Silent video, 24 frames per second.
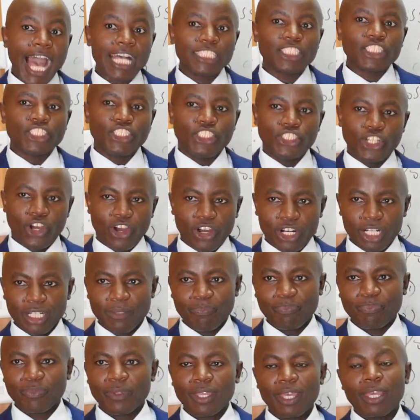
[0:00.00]
as
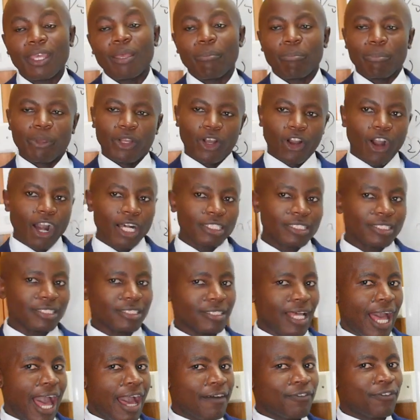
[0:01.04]
John,
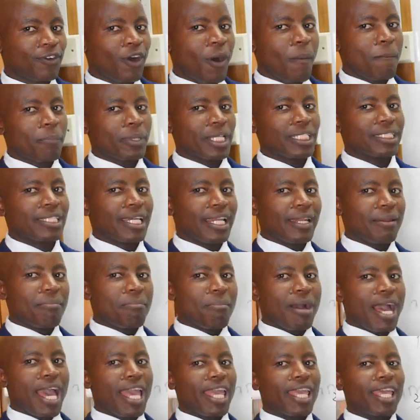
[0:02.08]
because I've completed
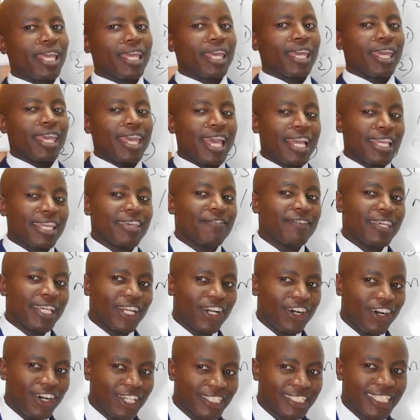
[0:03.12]
my
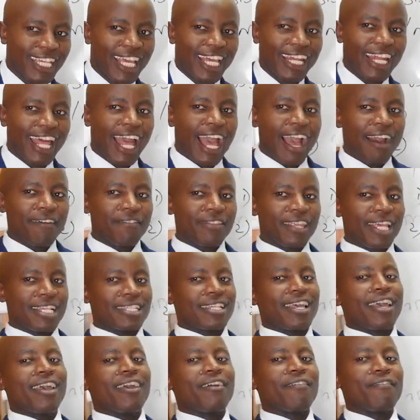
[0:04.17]
caregiving course and I have
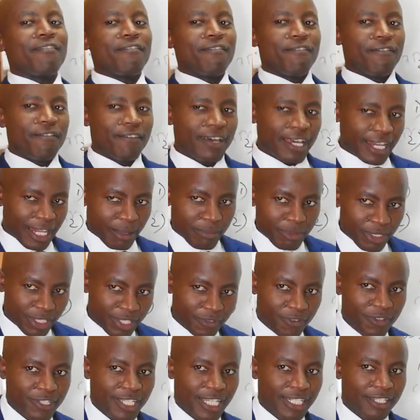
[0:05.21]
this very
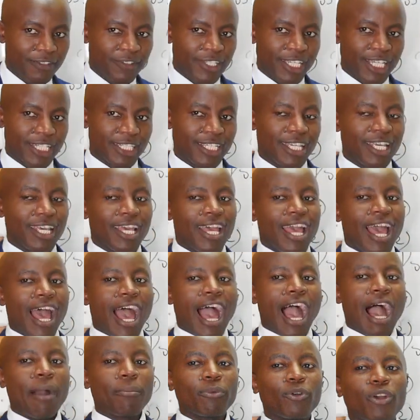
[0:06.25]
beautiful certificate,
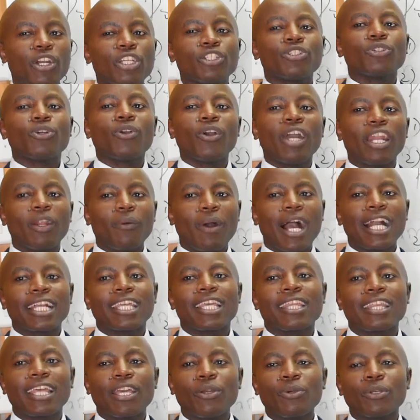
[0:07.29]
I'm going to go and work
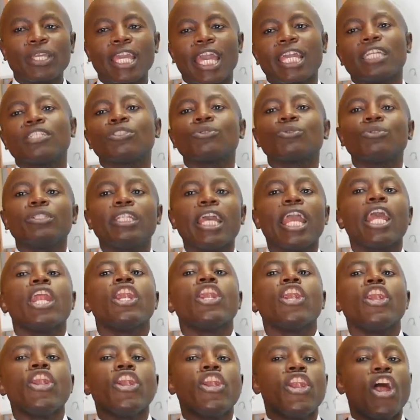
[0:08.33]
in the UK today.
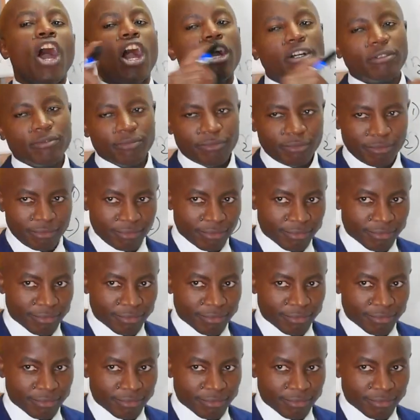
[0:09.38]
No,